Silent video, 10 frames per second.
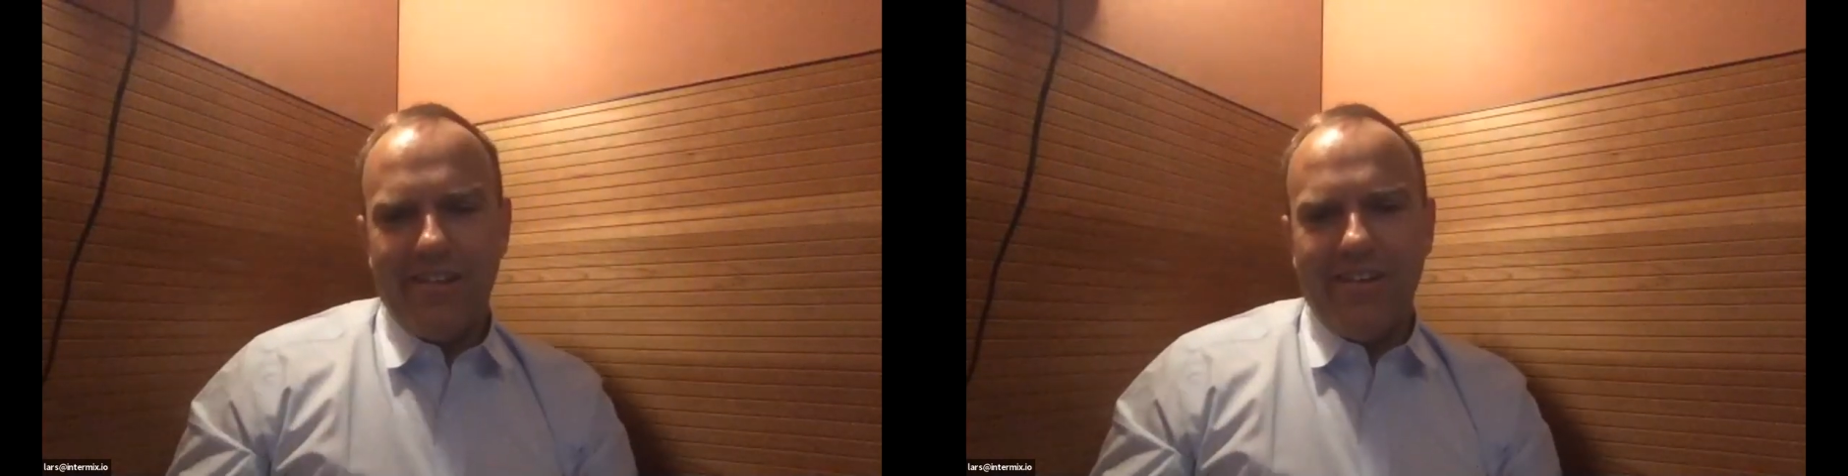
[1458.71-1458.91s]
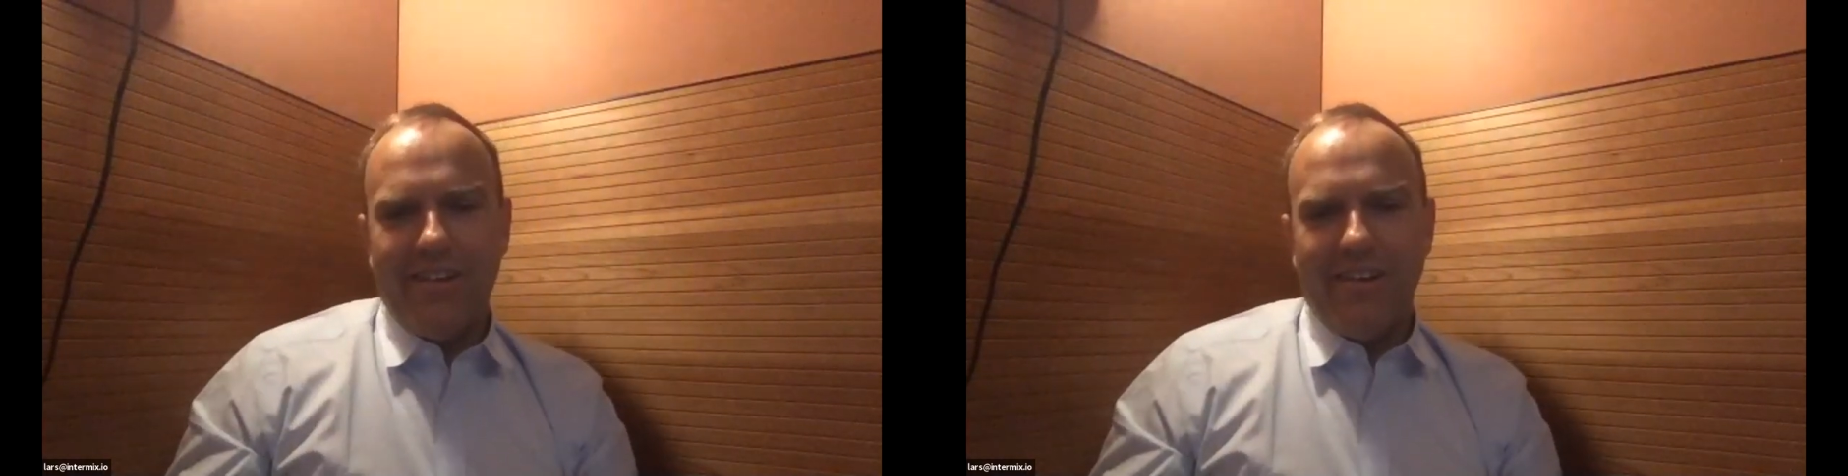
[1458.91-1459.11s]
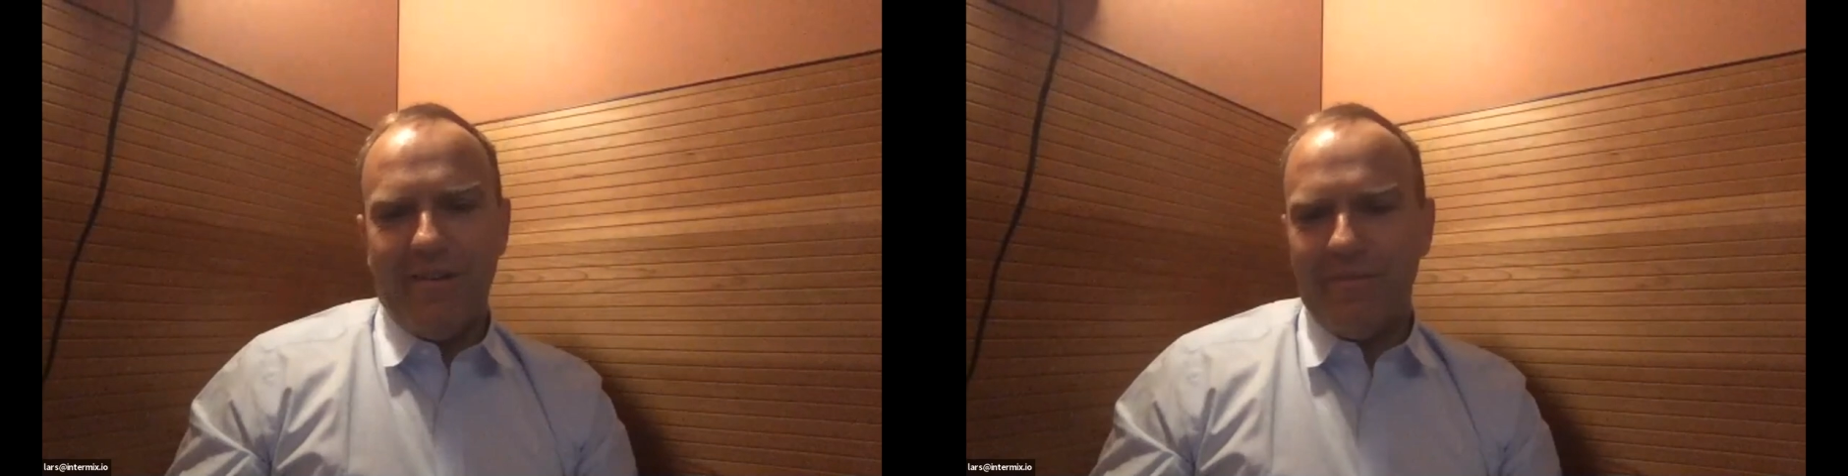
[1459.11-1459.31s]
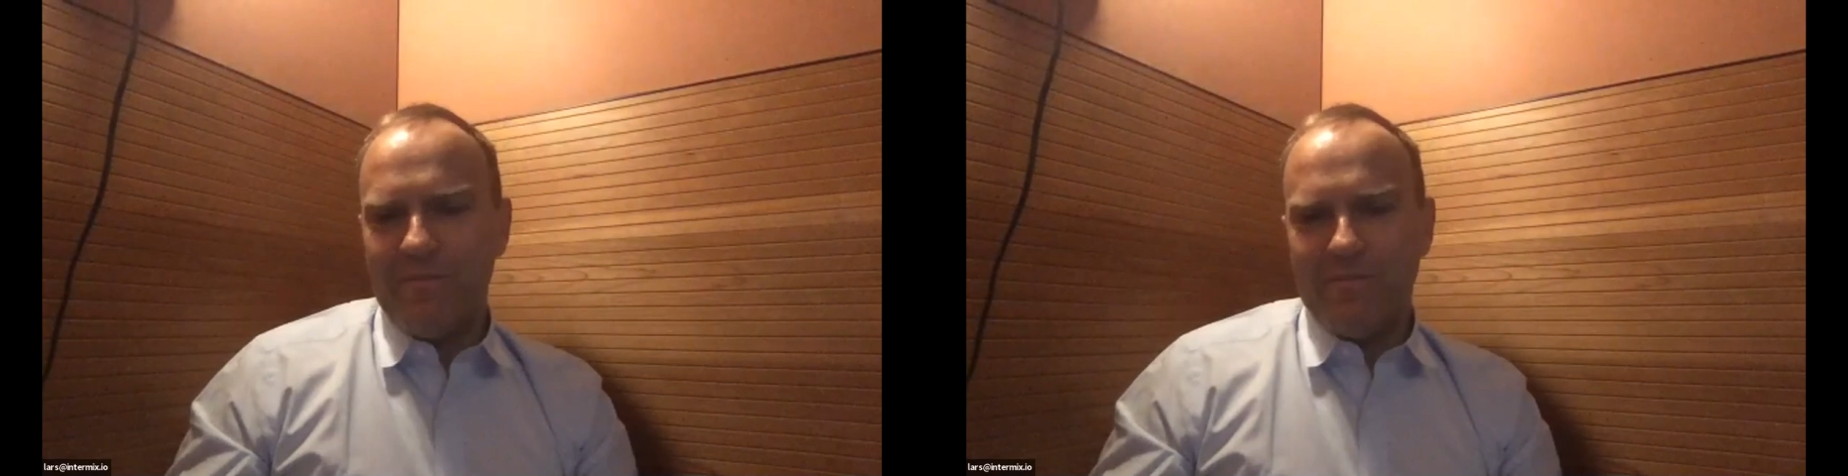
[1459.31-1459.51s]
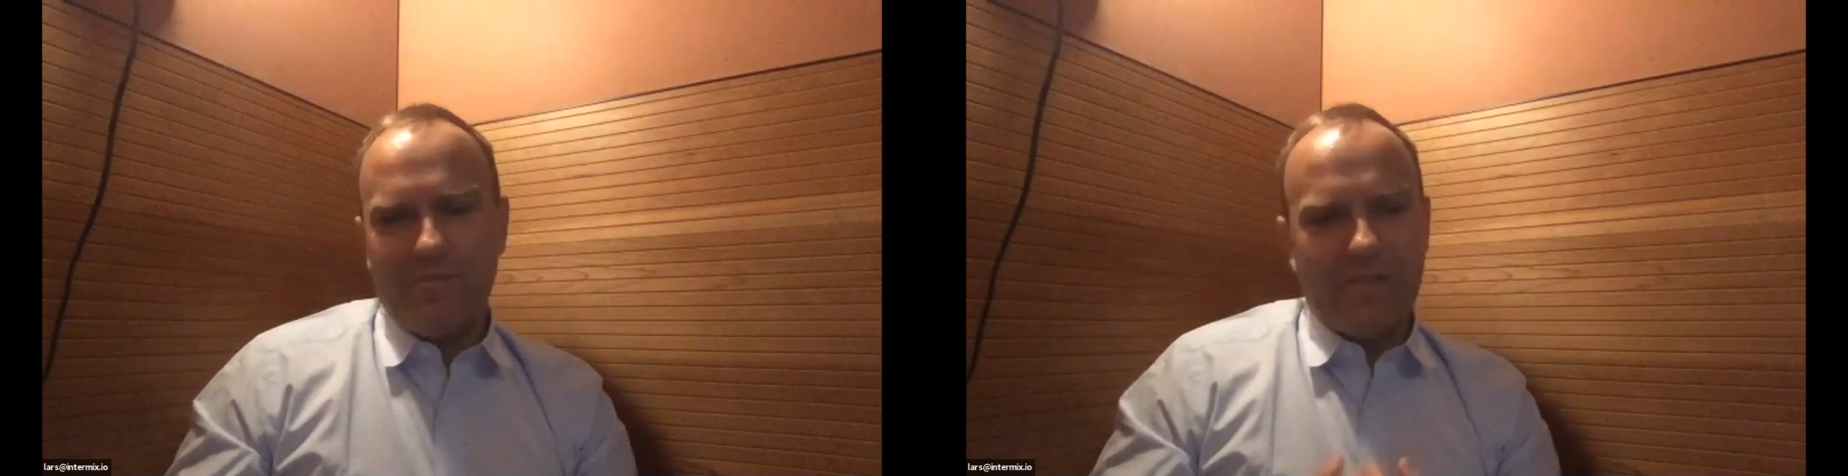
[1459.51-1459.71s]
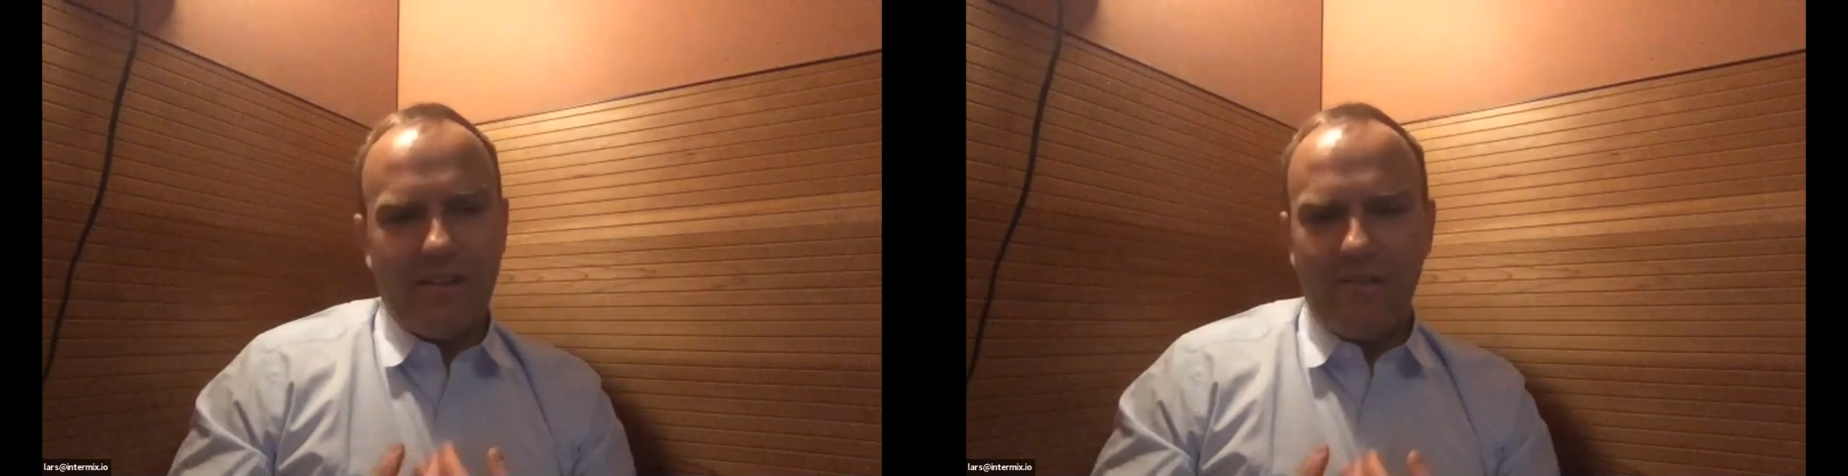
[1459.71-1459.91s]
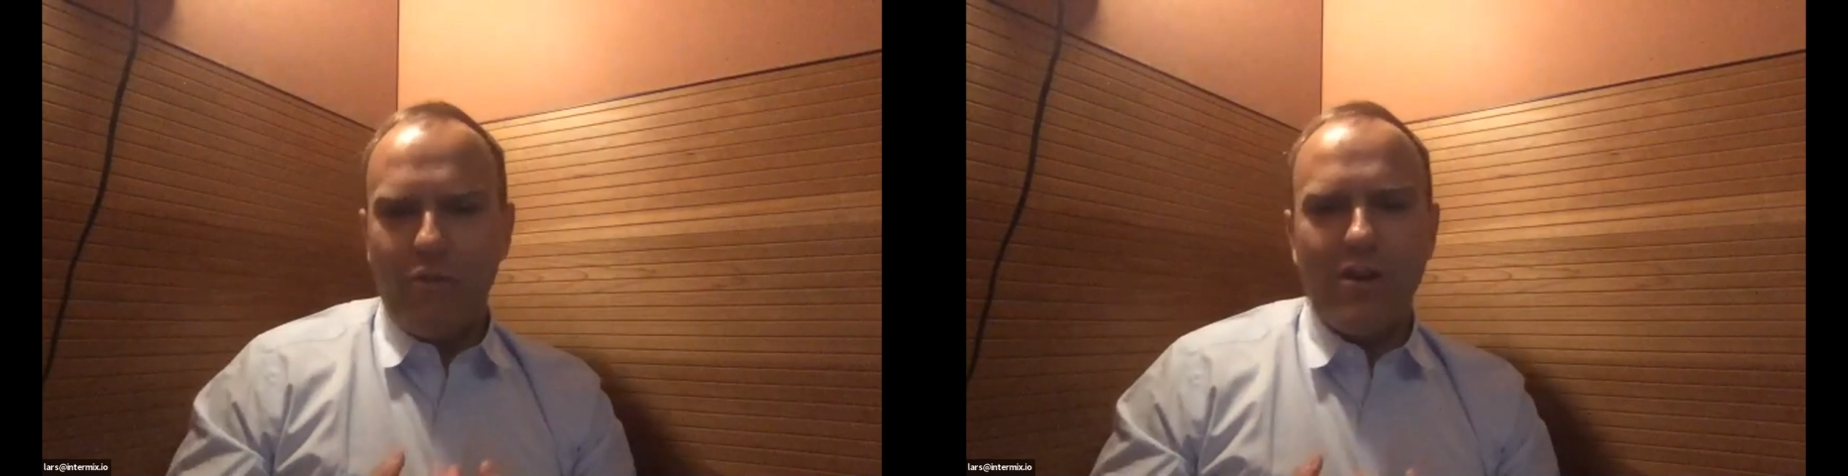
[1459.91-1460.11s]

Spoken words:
What